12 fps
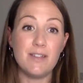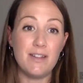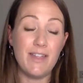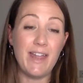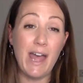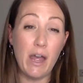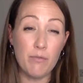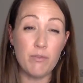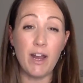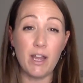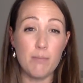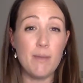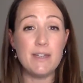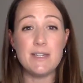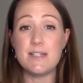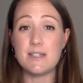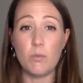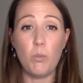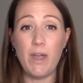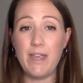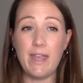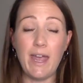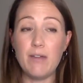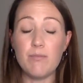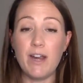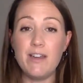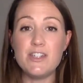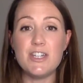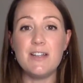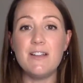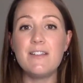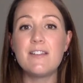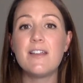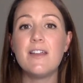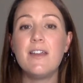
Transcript: they have recommended some weight gain ranges